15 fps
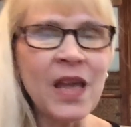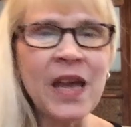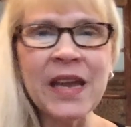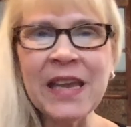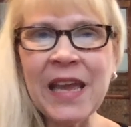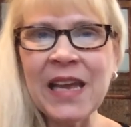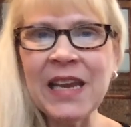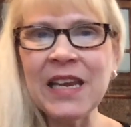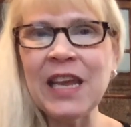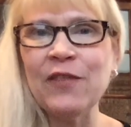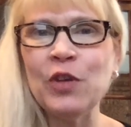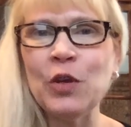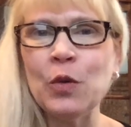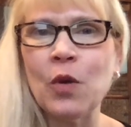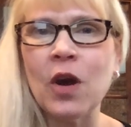Again, if
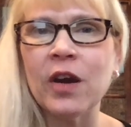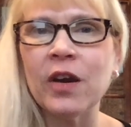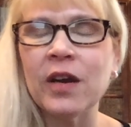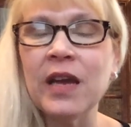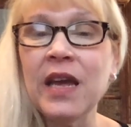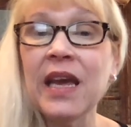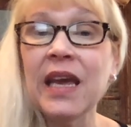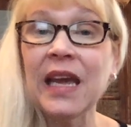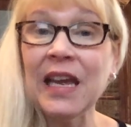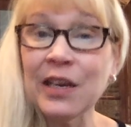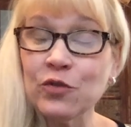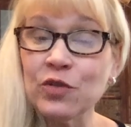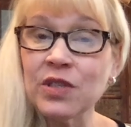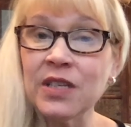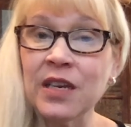you are
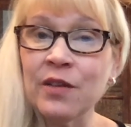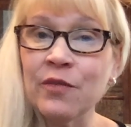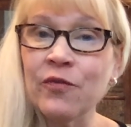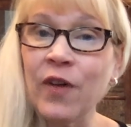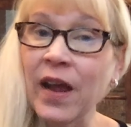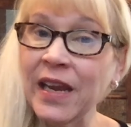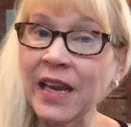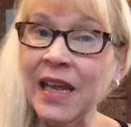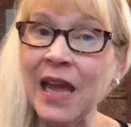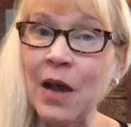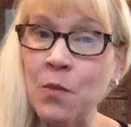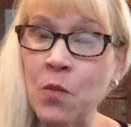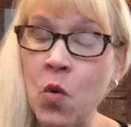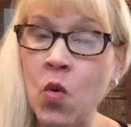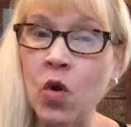interested in finding
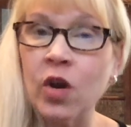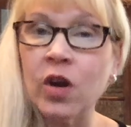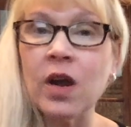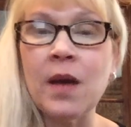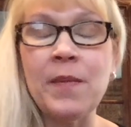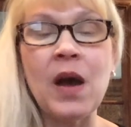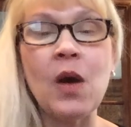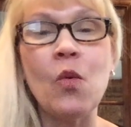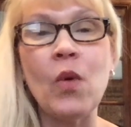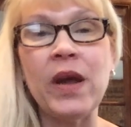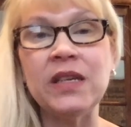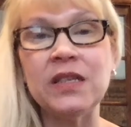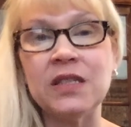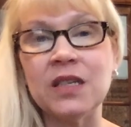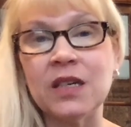out more about
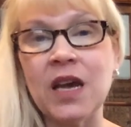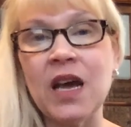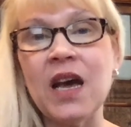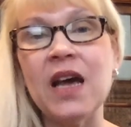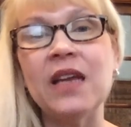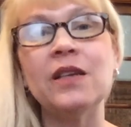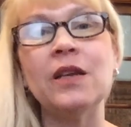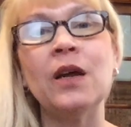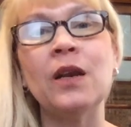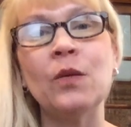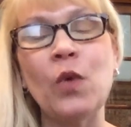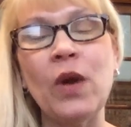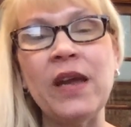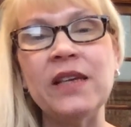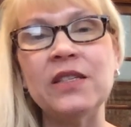ways to cut and
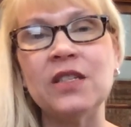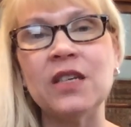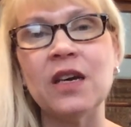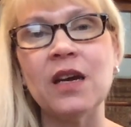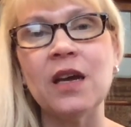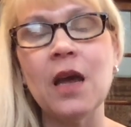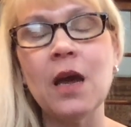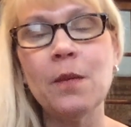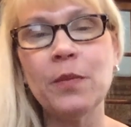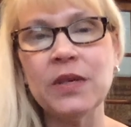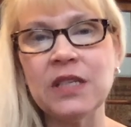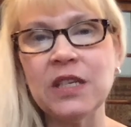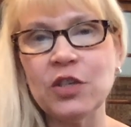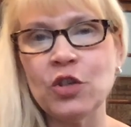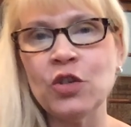ways to
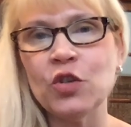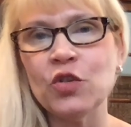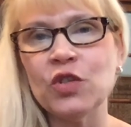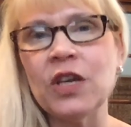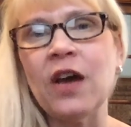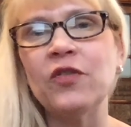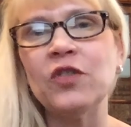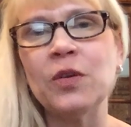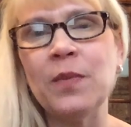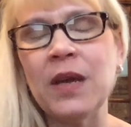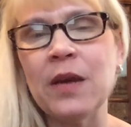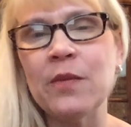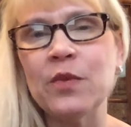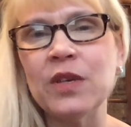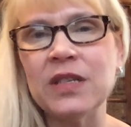position yourself to be
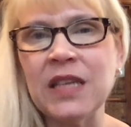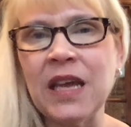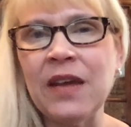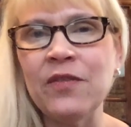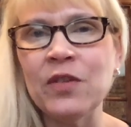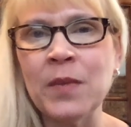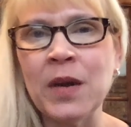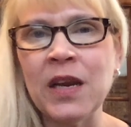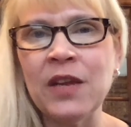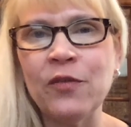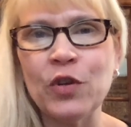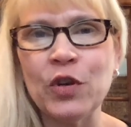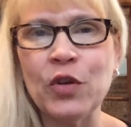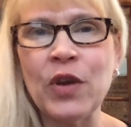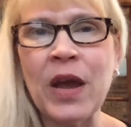able to save the money for
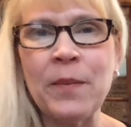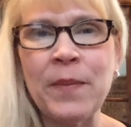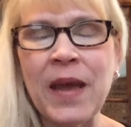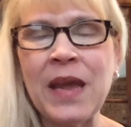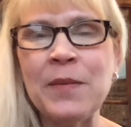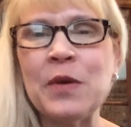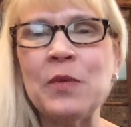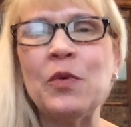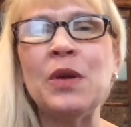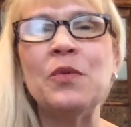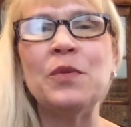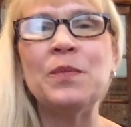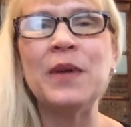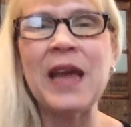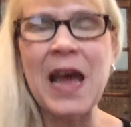your down payment, we
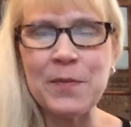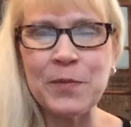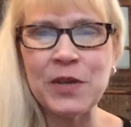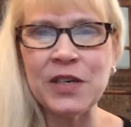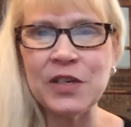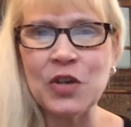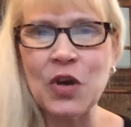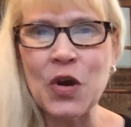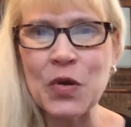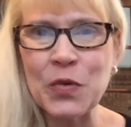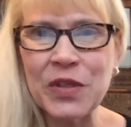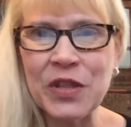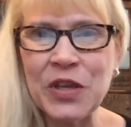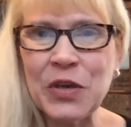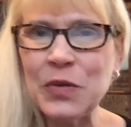would be happy to talk
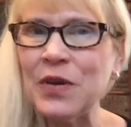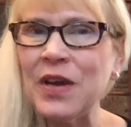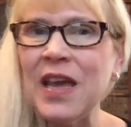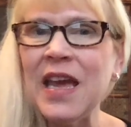with you.